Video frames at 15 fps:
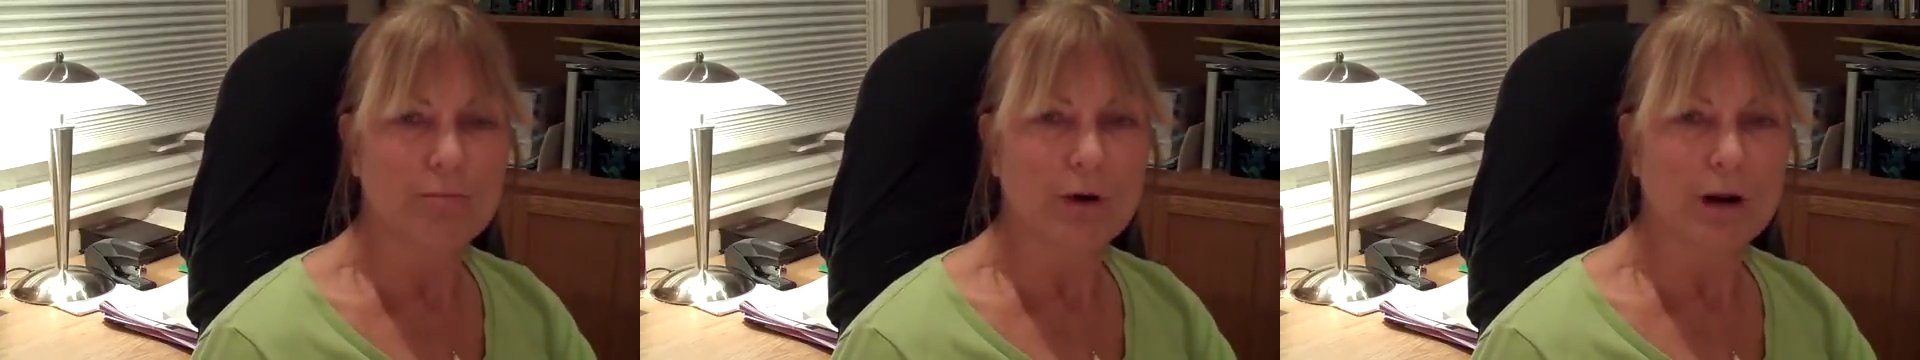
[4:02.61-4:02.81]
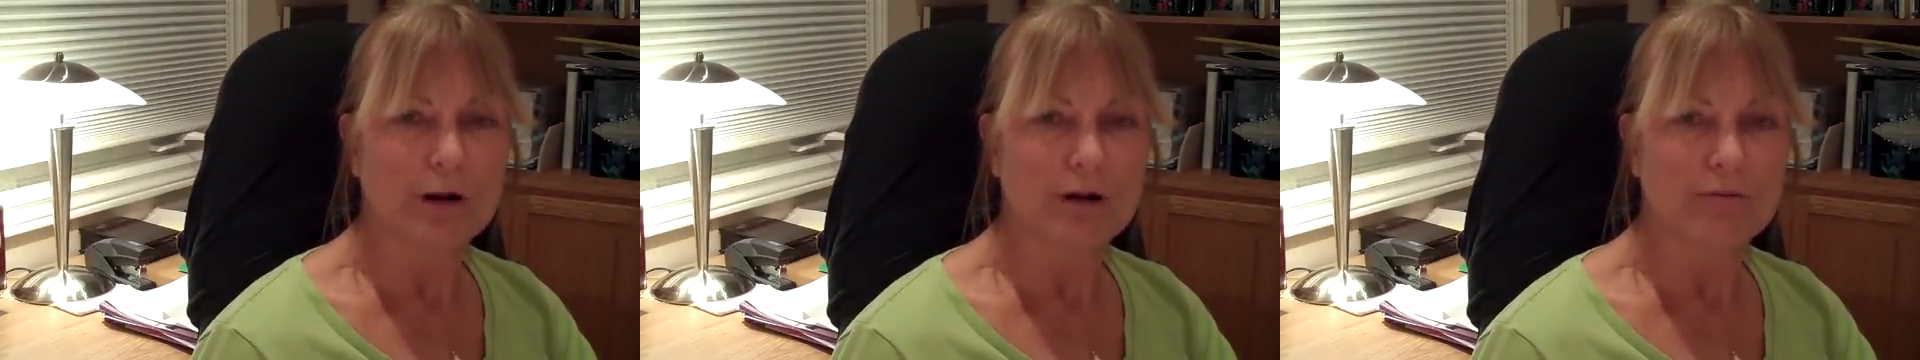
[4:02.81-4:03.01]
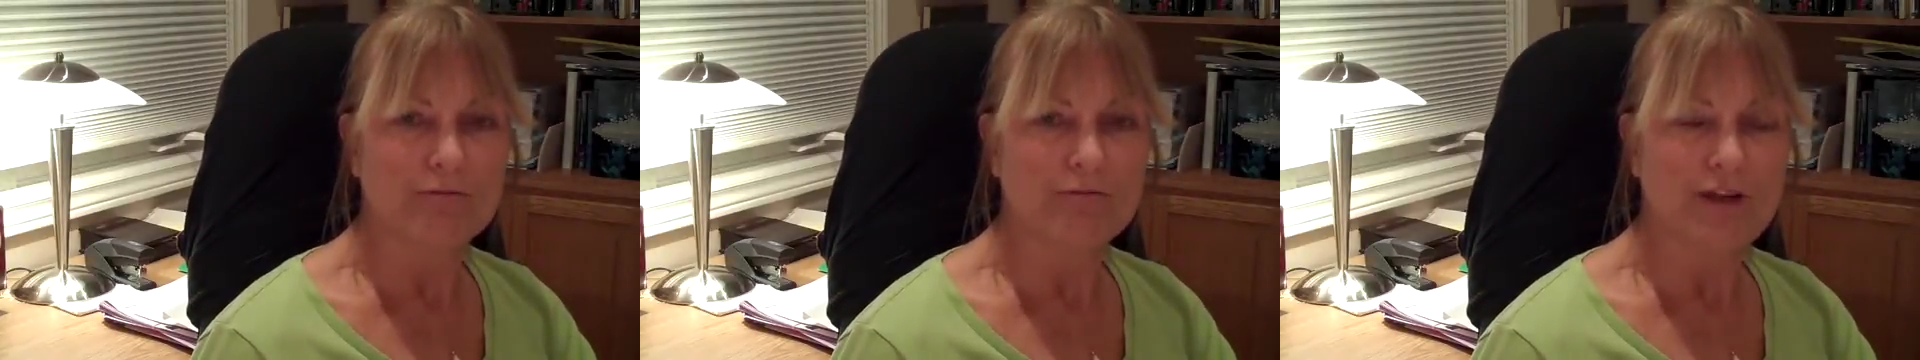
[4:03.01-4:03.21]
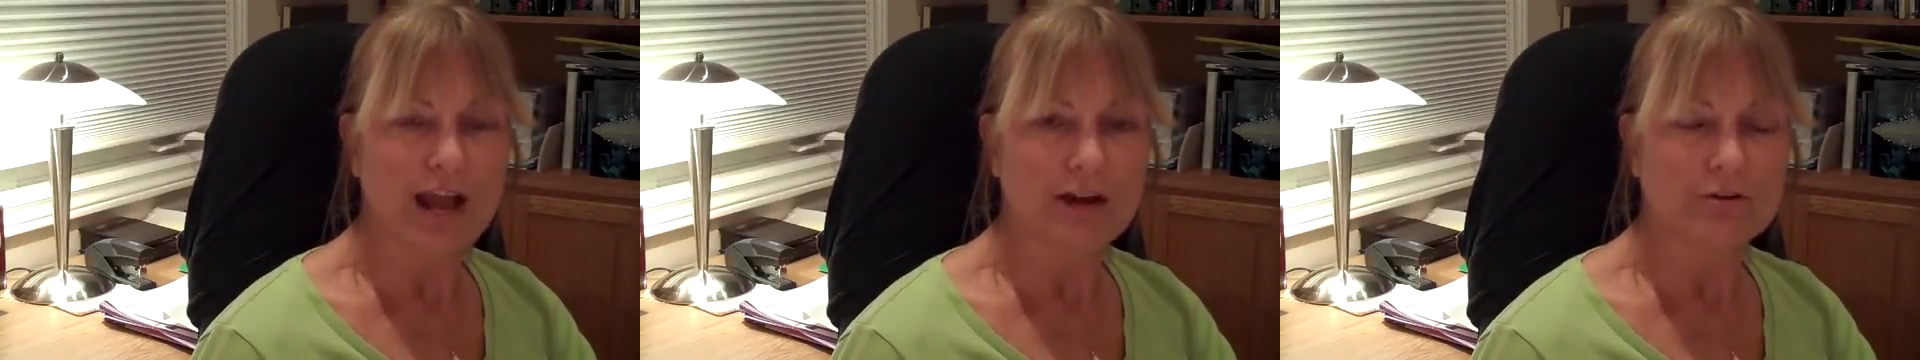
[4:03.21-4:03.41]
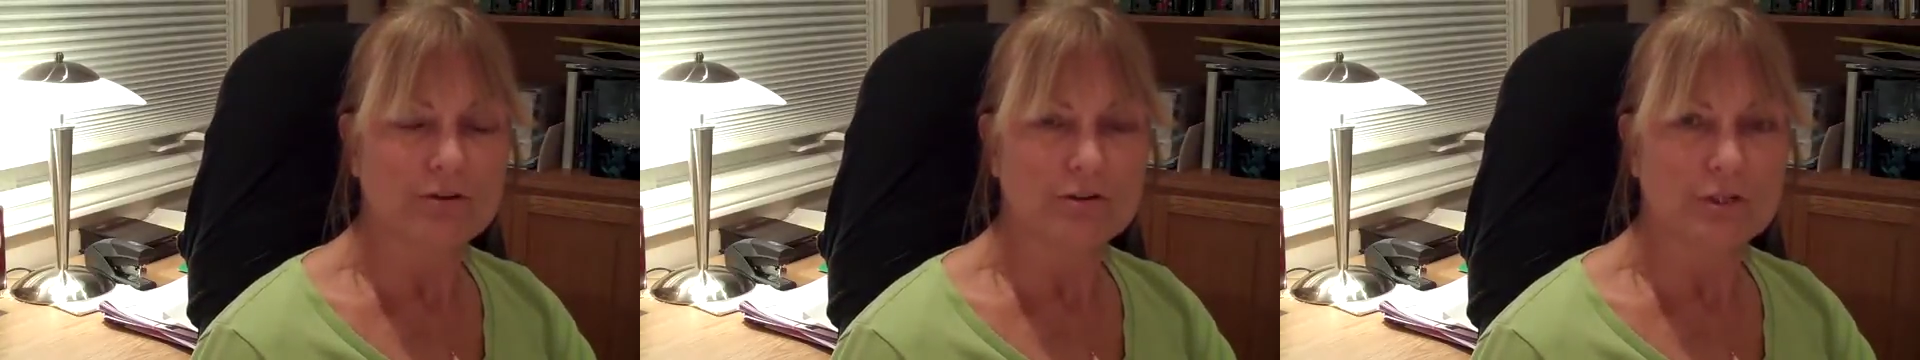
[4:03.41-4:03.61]
market
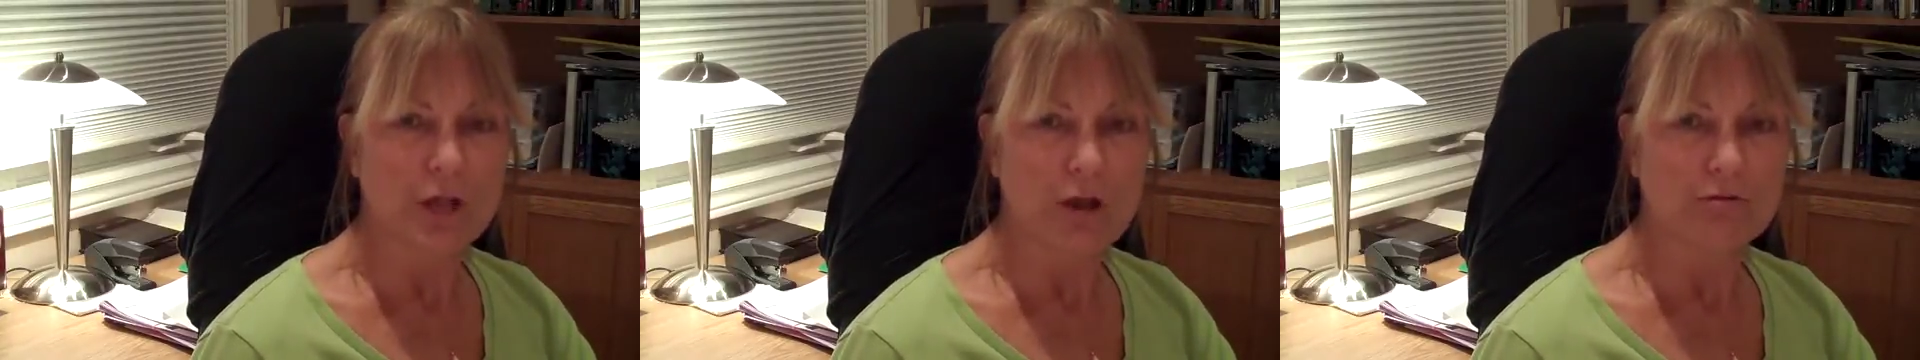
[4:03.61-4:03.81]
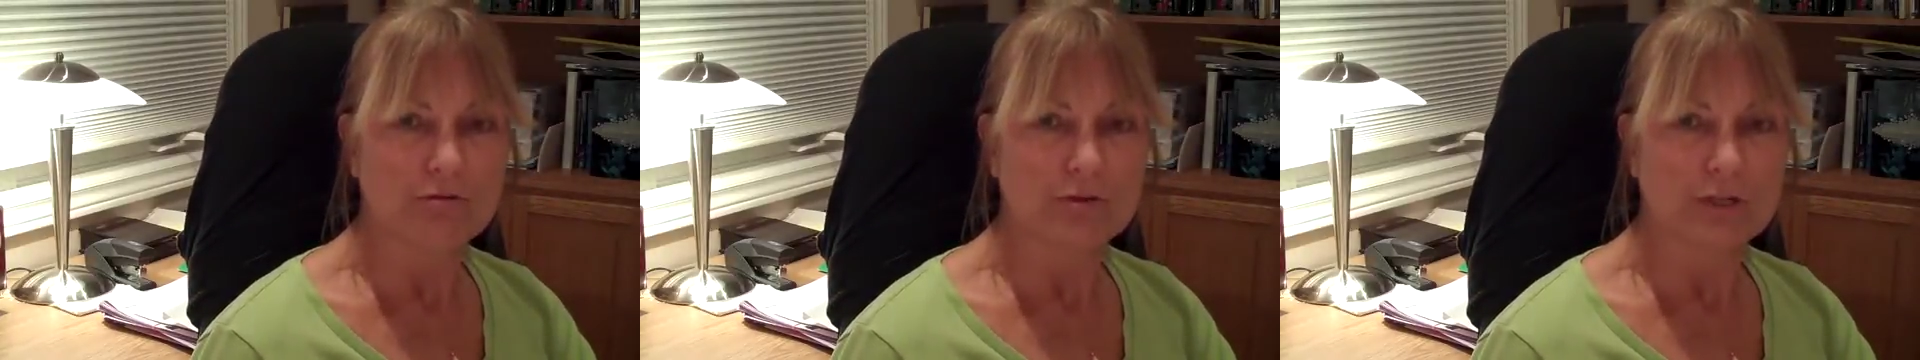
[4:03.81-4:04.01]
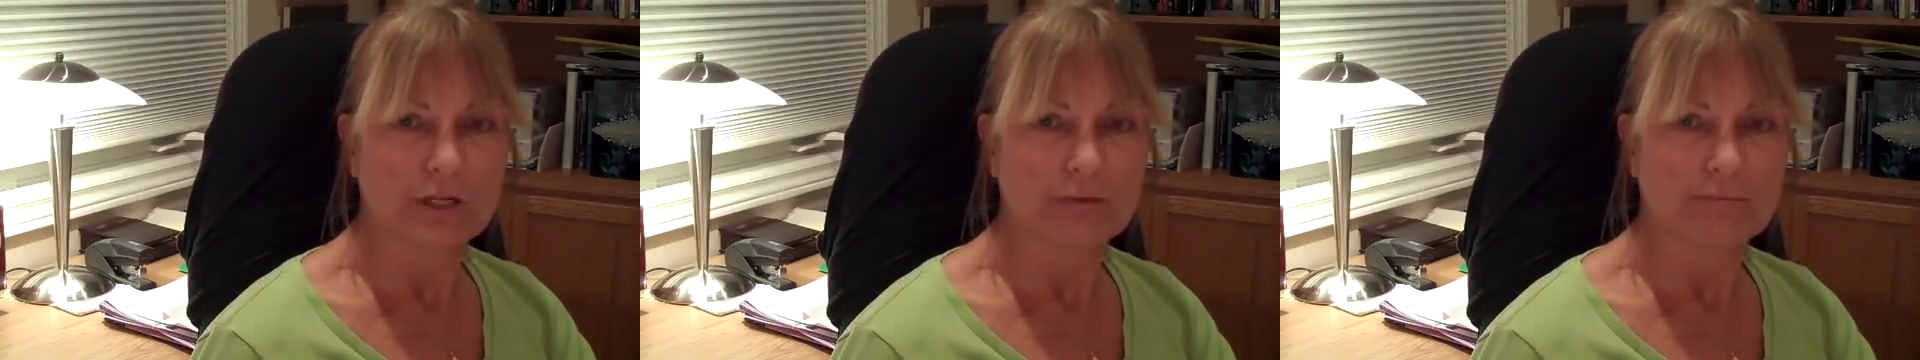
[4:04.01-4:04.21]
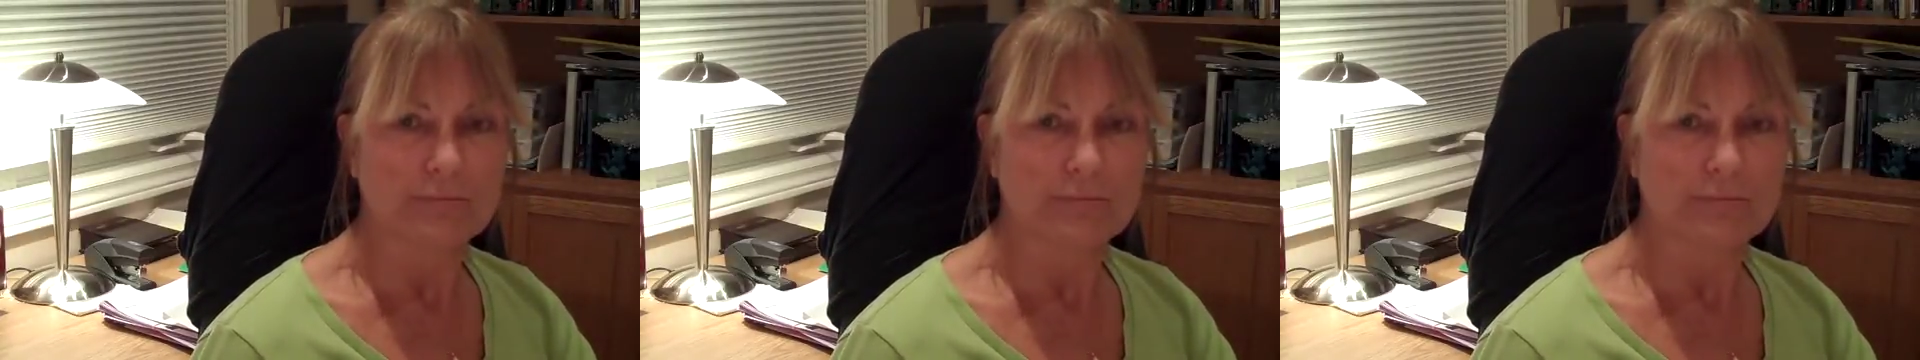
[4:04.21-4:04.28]
factors only.